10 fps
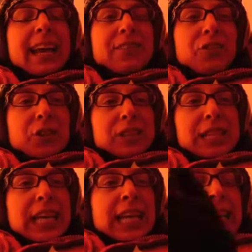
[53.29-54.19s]
and of
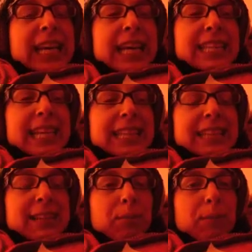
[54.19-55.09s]
course, inside the
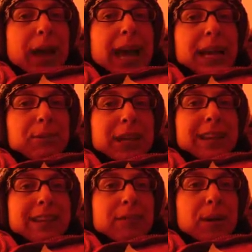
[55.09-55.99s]
sleeping bag
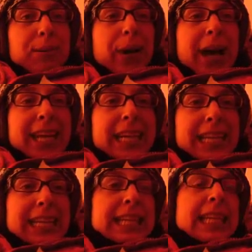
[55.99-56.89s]
because of my body
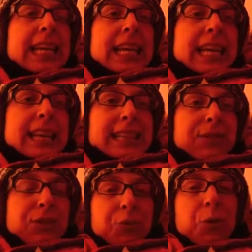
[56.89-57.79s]
heat, it gets
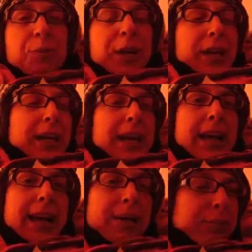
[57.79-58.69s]
even warmer.
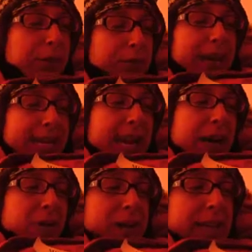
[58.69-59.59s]
Um, but right
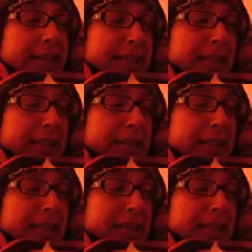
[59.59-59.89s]
now in